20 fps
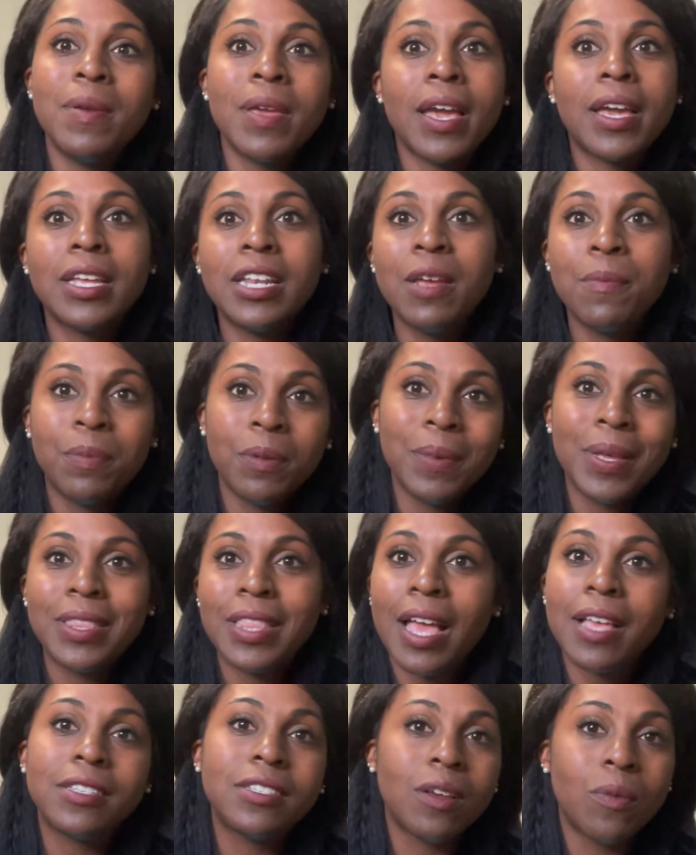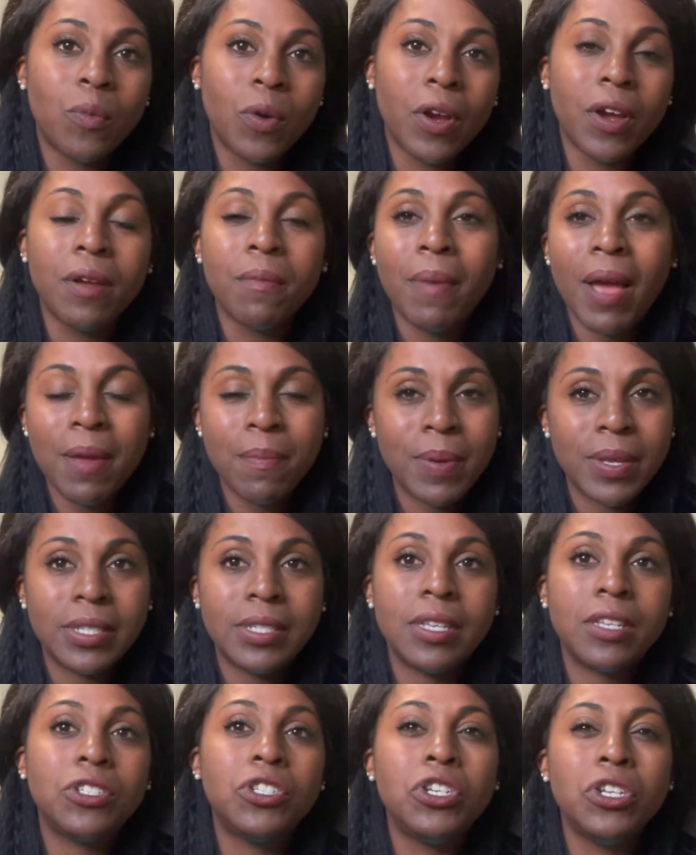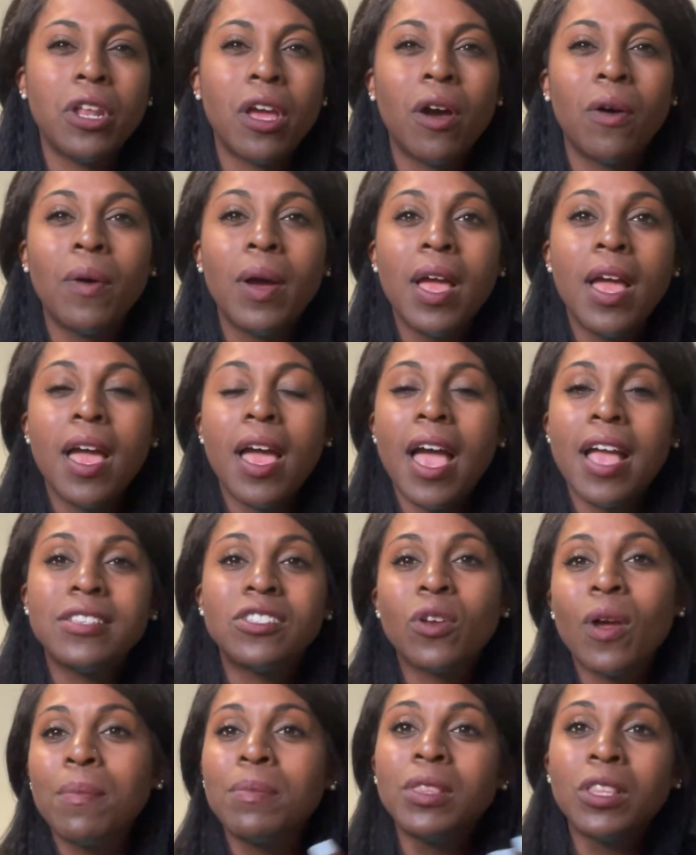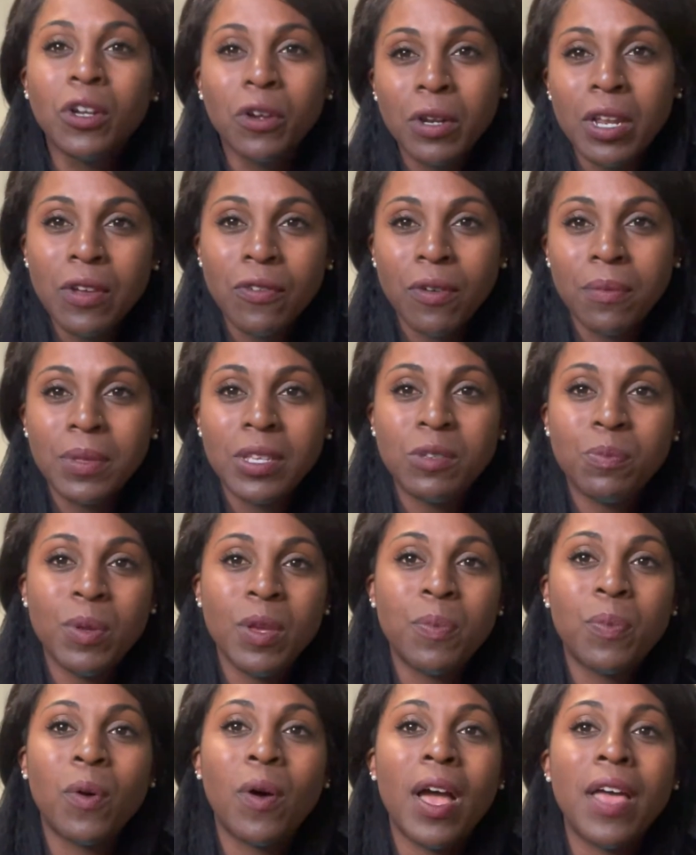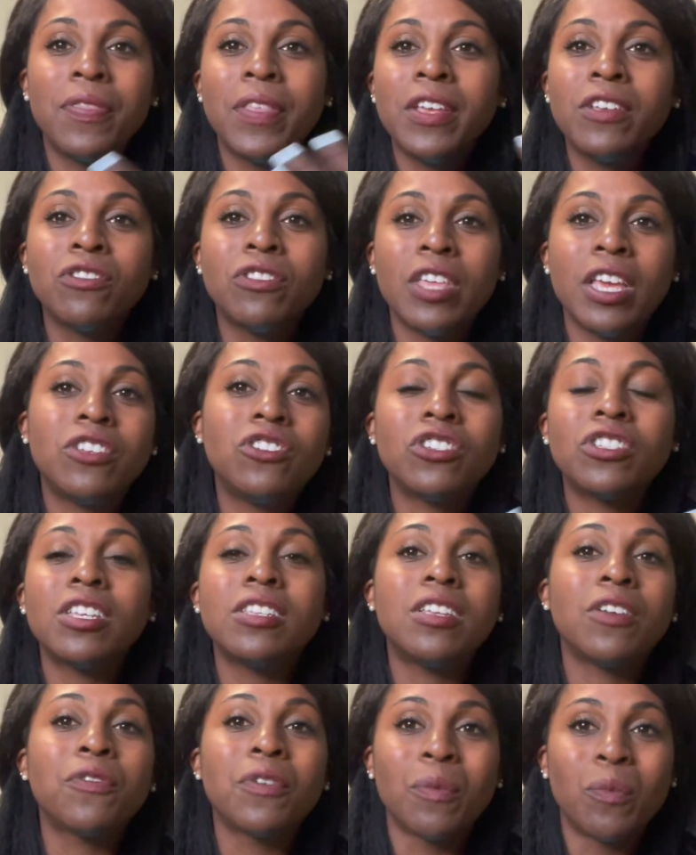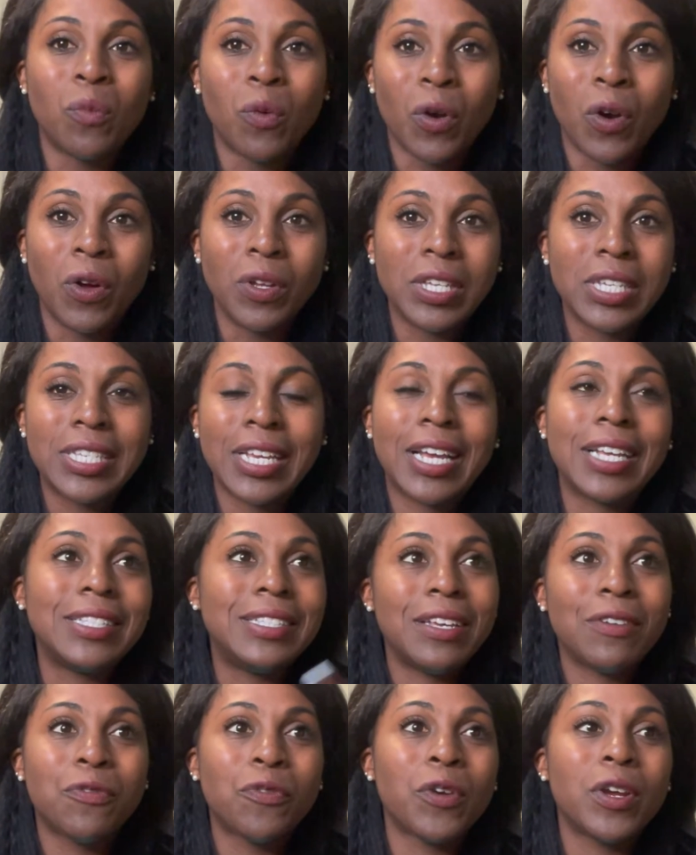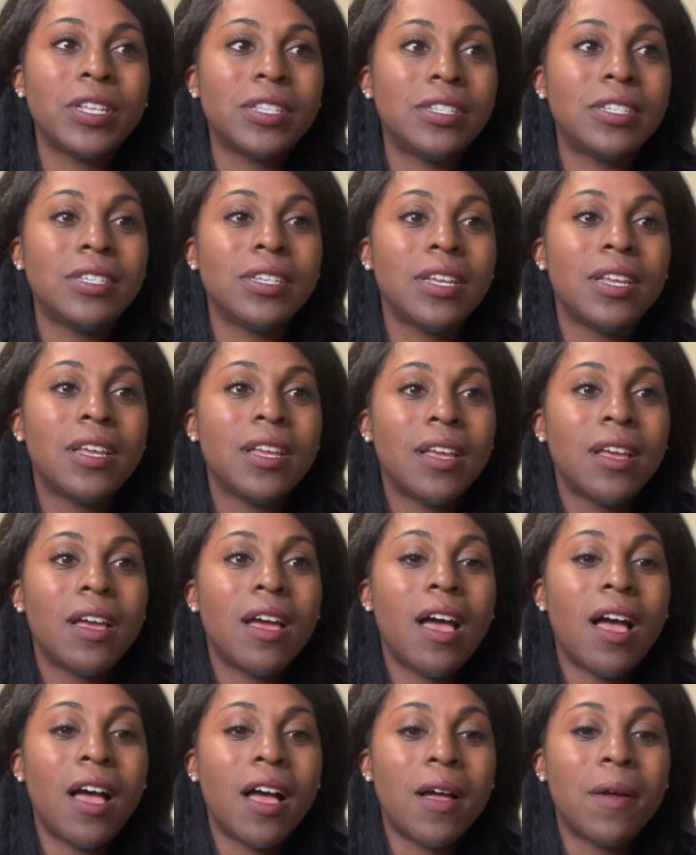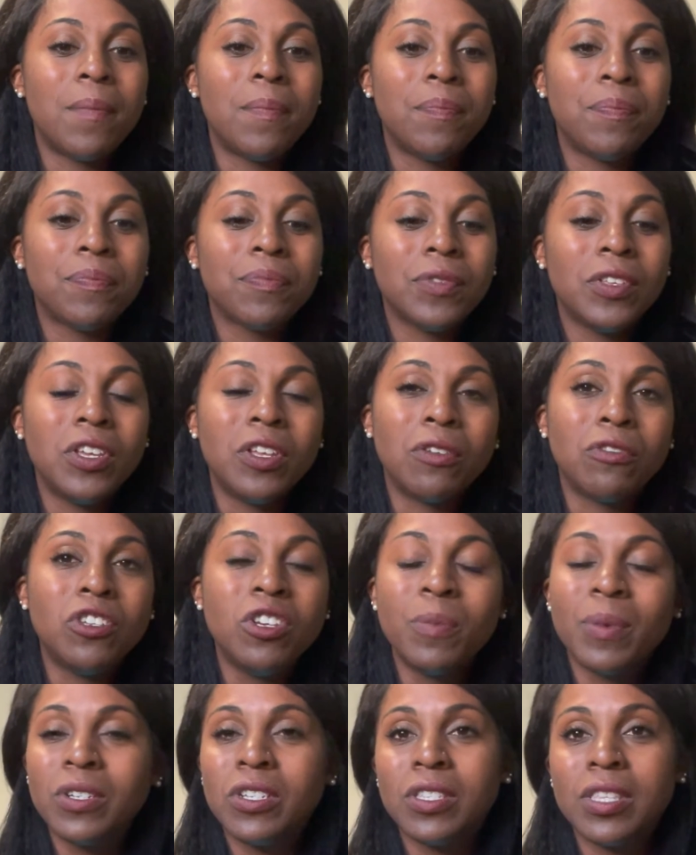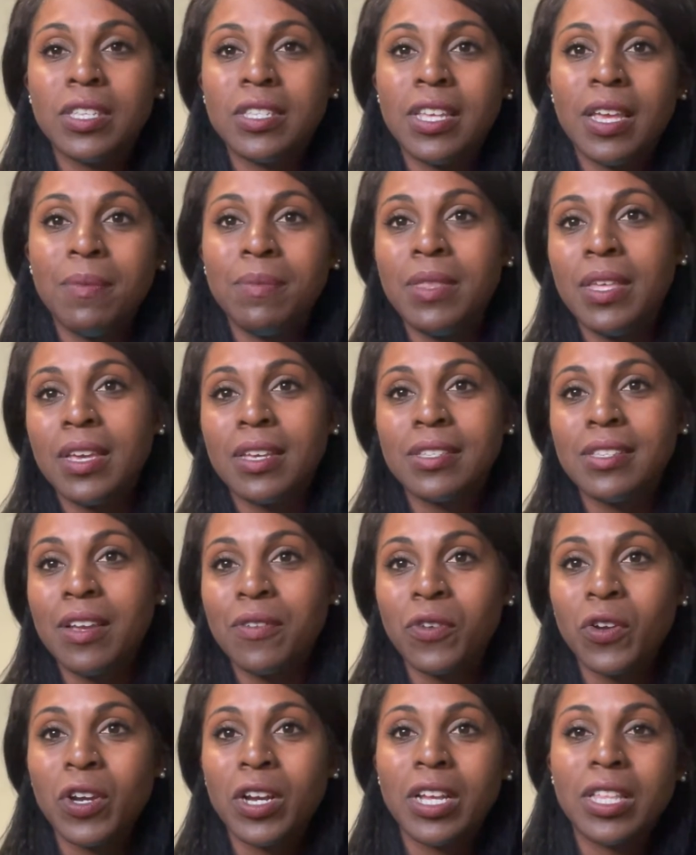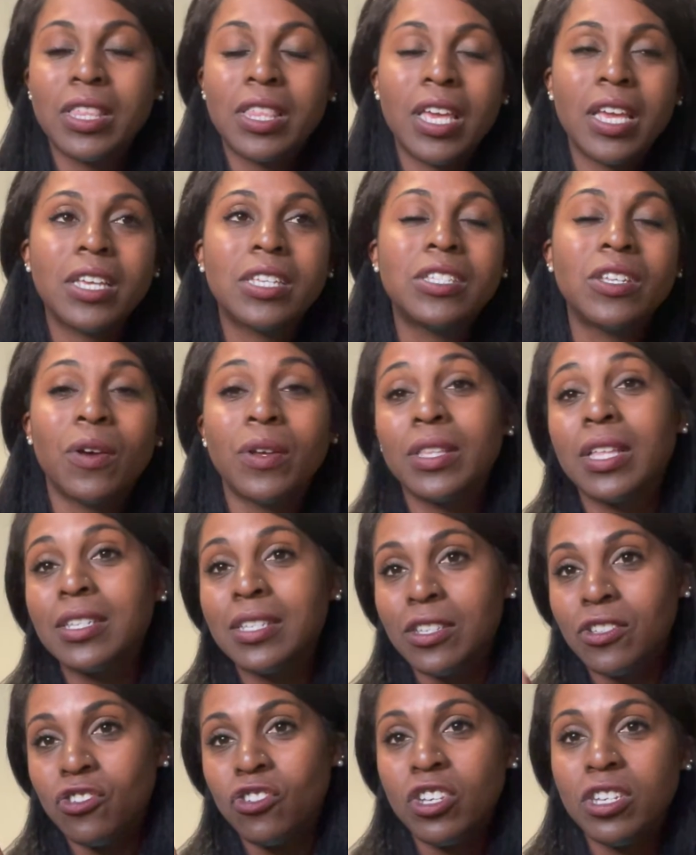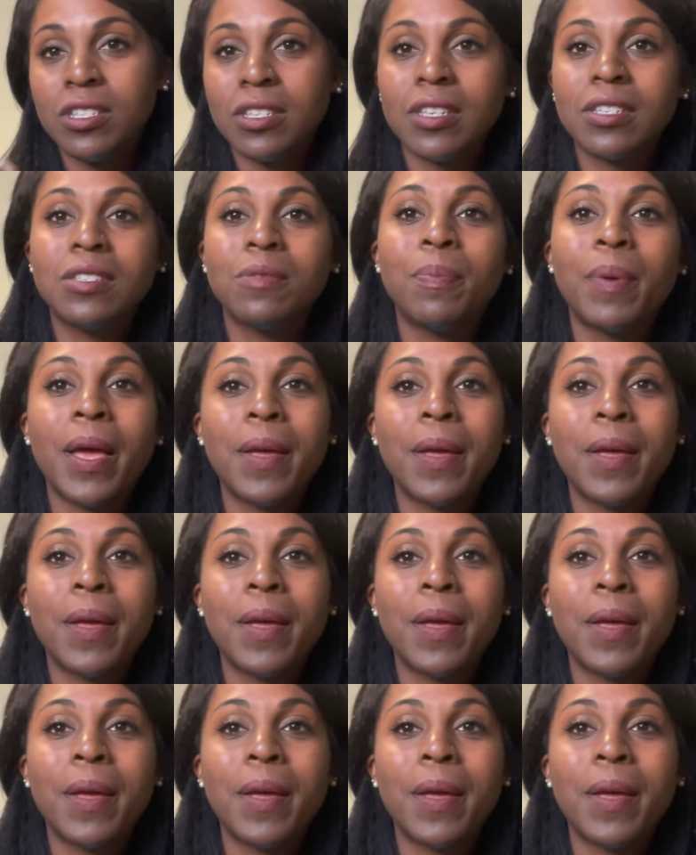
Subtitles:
I can implement that somewhere in my business, And so I'm learning from these people, and it's just a different world. It's a different, too much of the same thing is never a good thing. So unless it's Jesus,